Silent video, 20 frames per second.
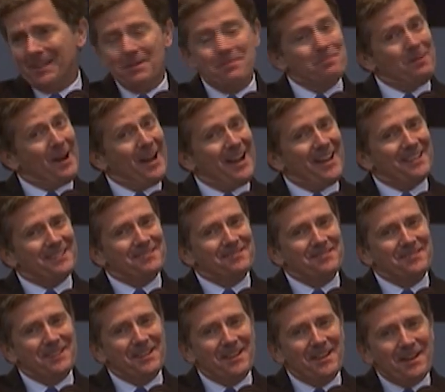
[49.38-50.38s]
But
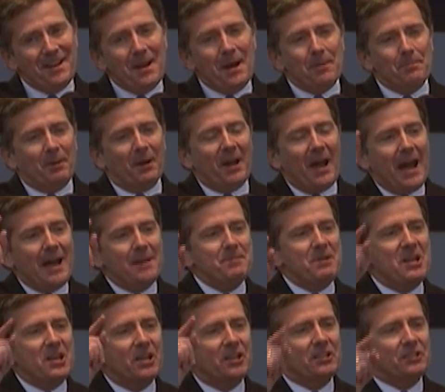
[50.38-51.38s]
I'm
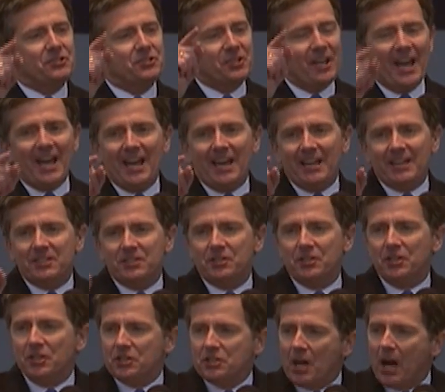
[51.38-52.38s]
here to say to
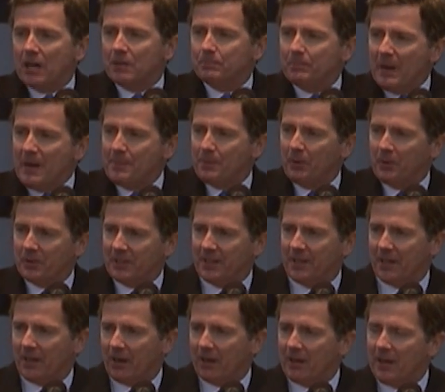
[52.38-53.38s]
the young people
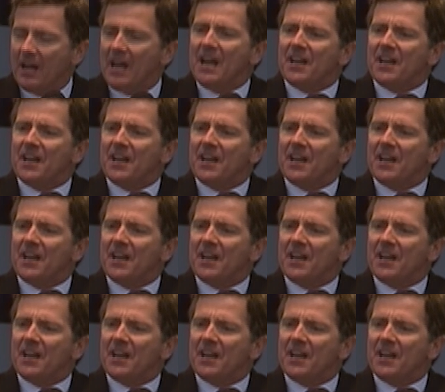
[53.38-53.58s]
here